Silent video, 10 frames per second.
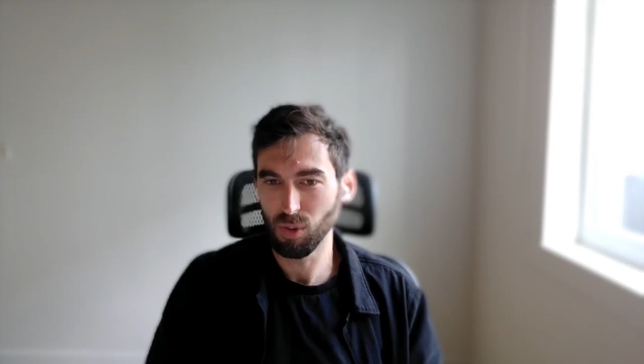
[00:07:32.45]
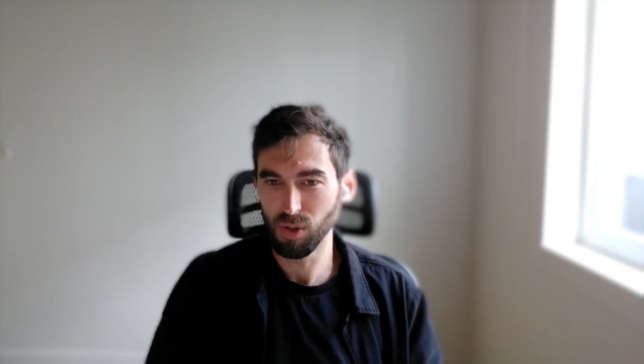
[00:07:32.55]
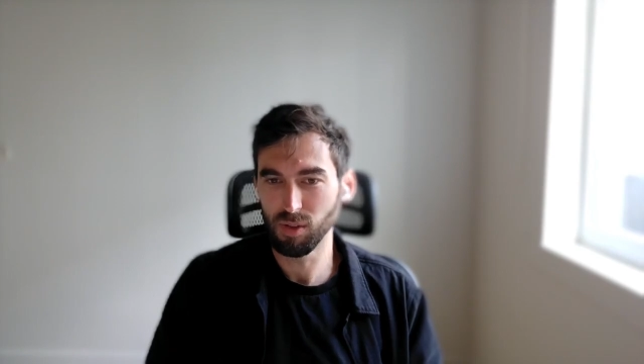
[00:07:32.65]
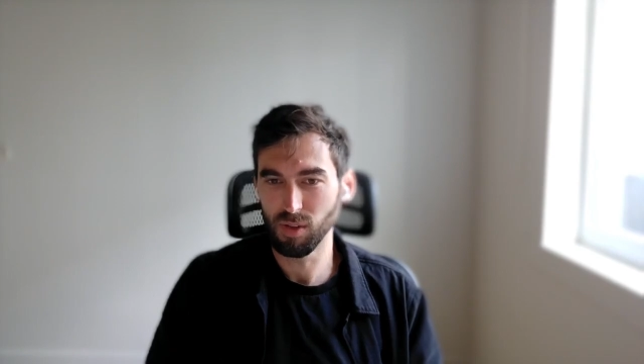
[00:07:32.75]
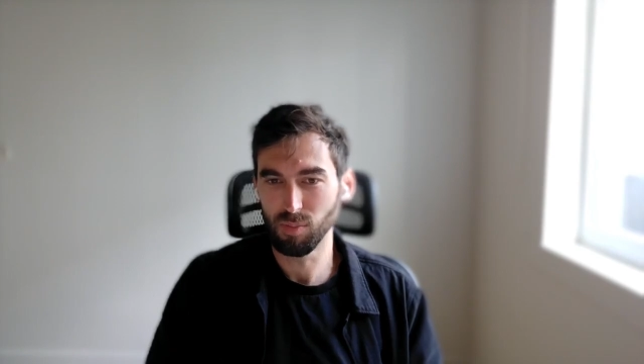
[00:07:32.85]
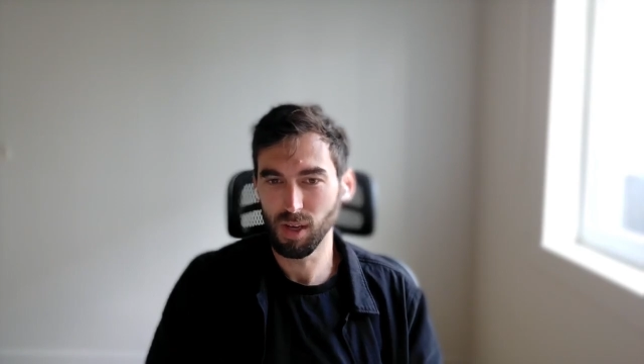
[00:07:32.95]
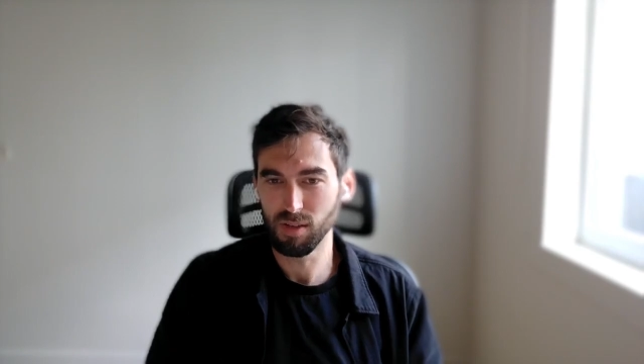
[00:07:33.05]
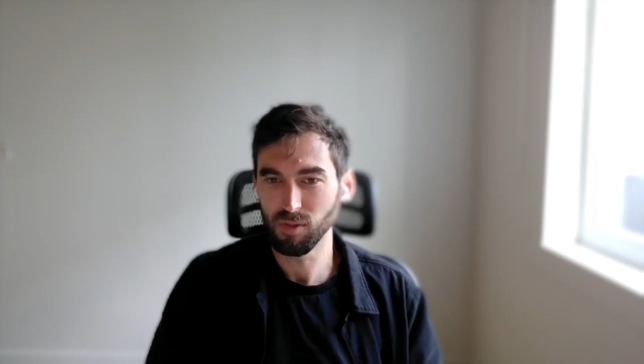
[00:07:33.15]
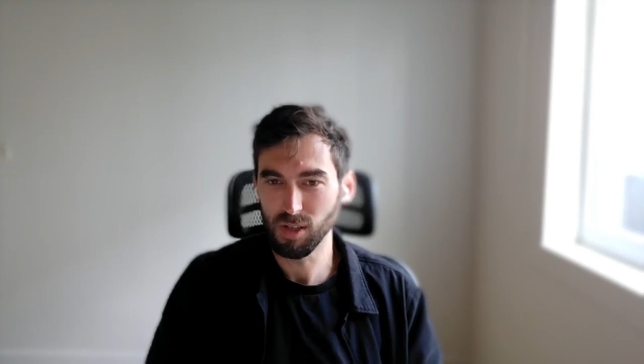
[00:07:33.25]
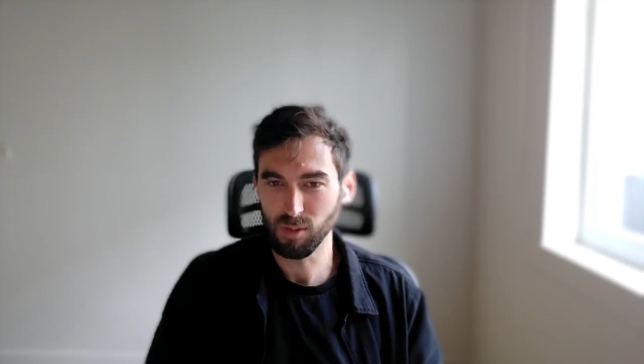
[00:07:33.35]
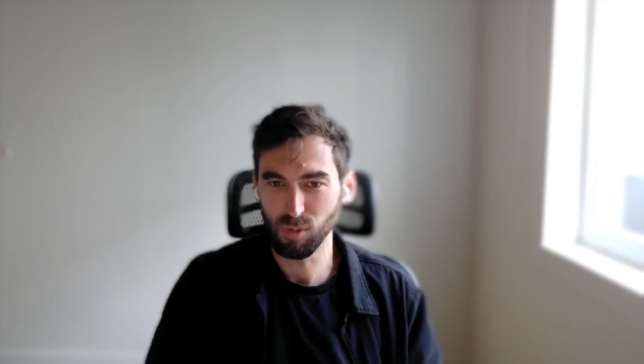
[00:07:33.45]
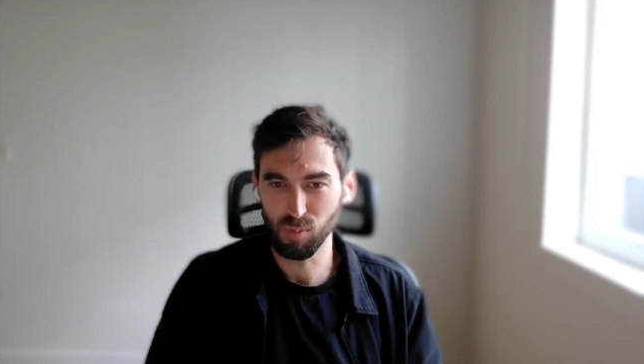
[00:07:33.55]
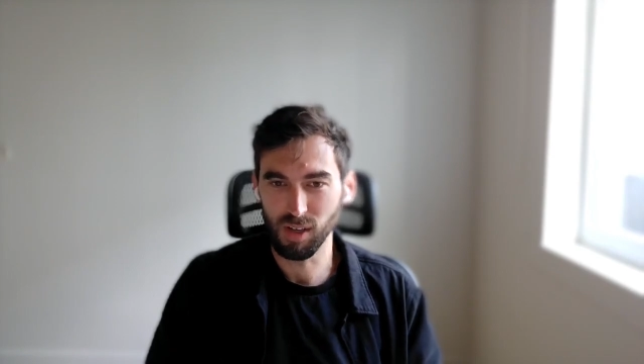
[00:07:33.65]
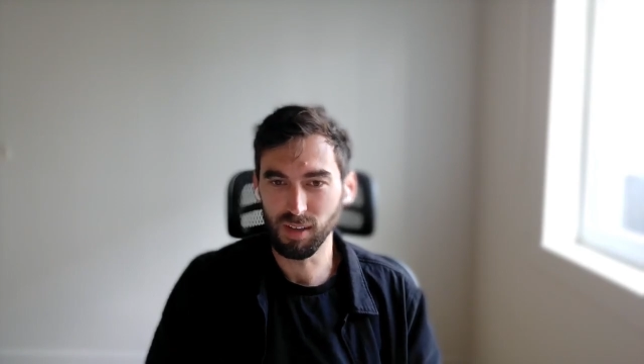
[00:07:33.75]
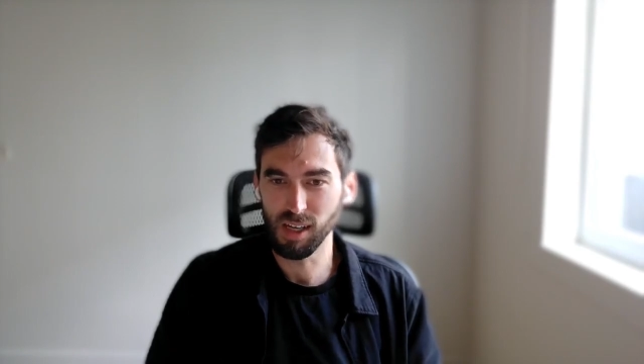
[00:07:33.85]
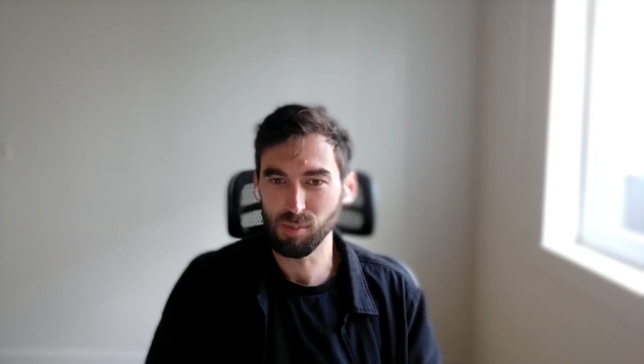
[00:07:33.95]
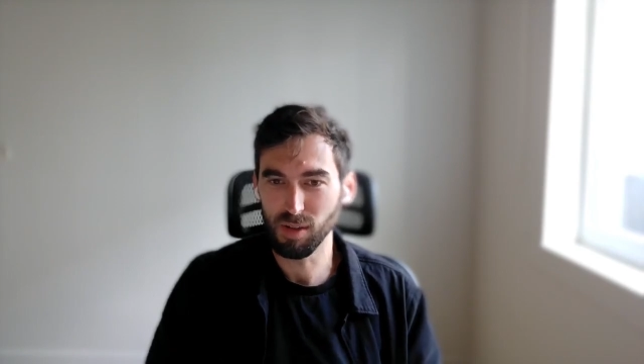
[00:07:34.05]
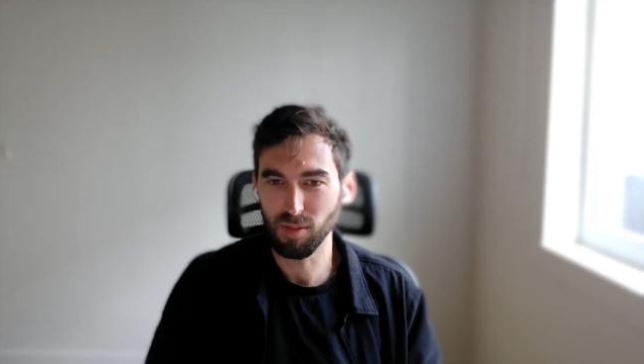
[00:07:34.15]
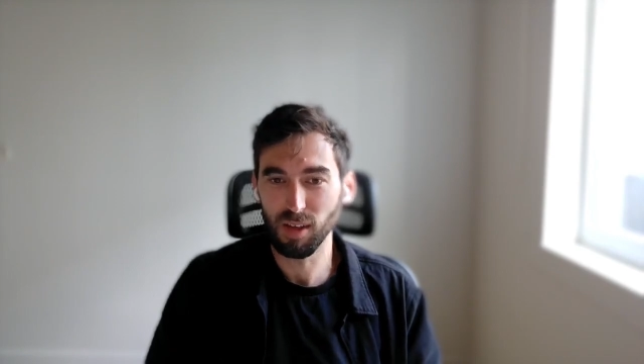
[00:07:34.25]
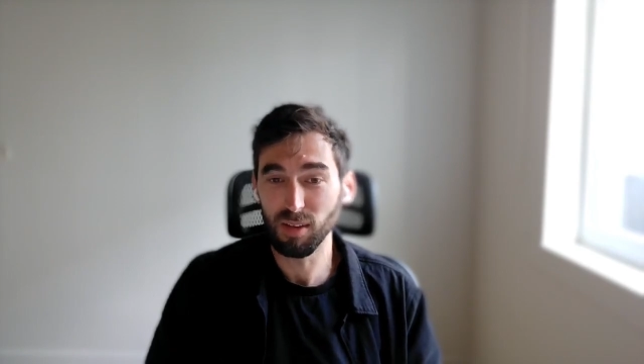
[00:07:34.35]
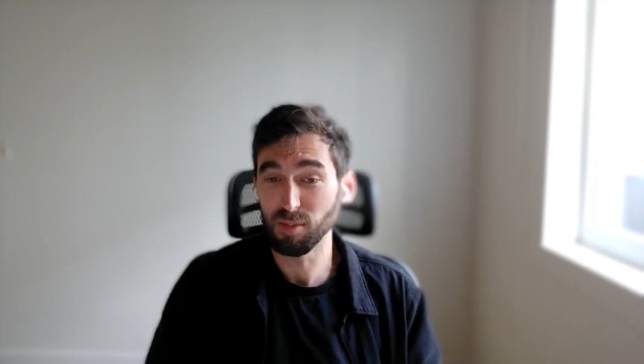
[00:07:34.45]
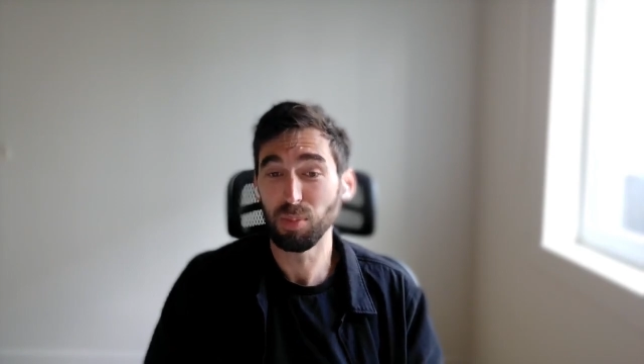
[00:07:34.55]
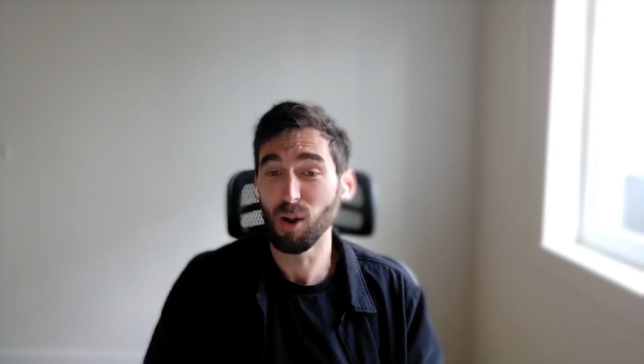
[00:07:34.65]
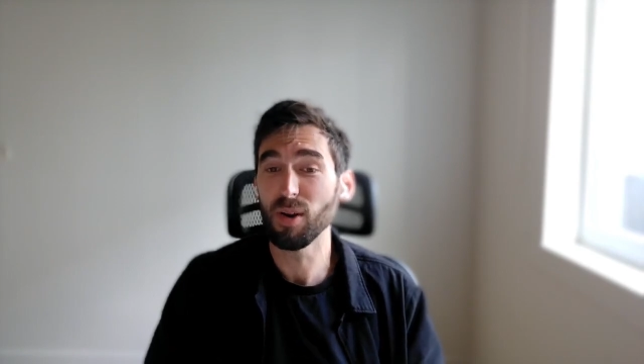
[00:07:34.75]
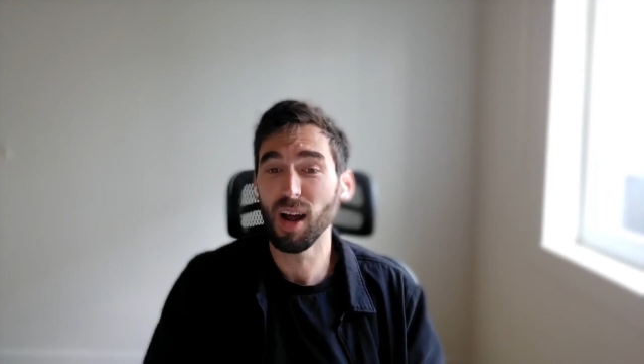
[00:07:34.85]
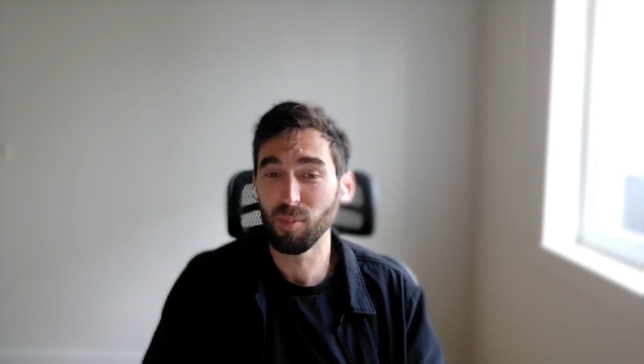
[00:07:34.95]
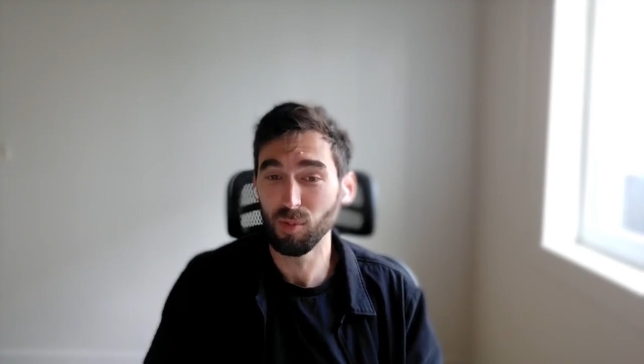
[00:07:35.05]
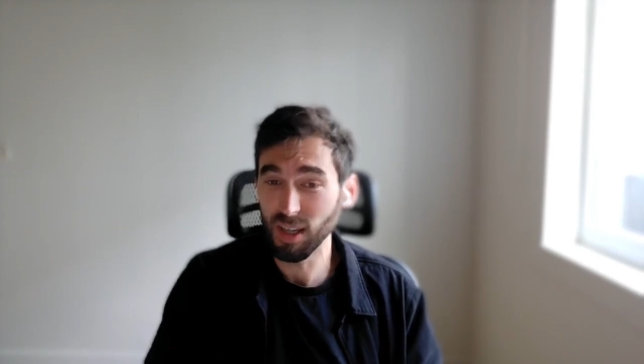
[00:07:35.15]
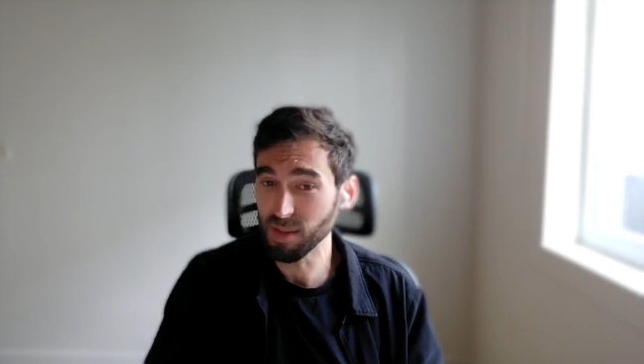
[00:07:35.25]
deployed this major feature with my team and things had blown up